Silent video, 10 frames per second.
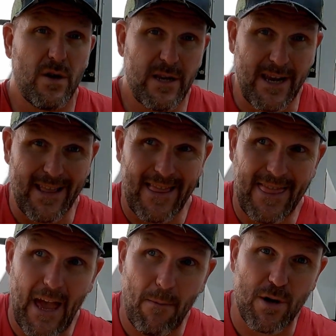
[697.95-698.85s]
to get
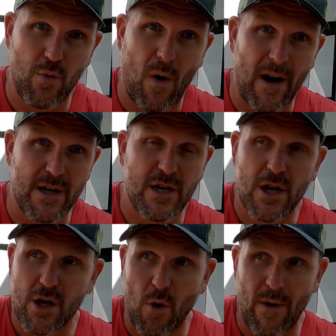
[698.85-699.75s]
that much wattage
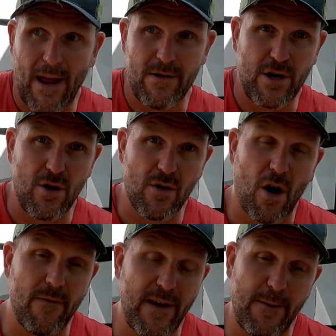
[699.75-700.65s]
going out to your
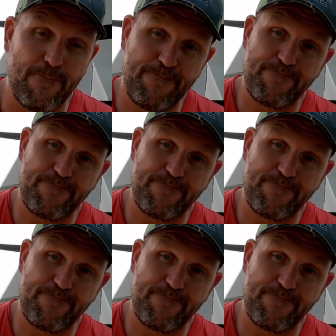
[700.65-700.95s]
R V.